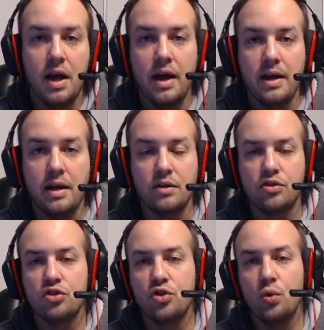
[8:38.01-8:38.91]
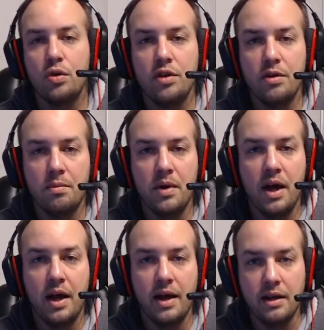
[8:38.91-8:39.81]
and score them
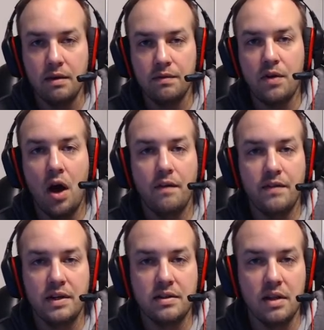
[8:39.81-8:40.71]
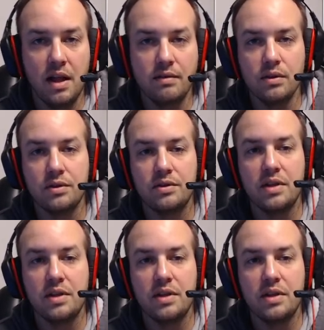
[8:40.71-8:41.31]
and give confidence levels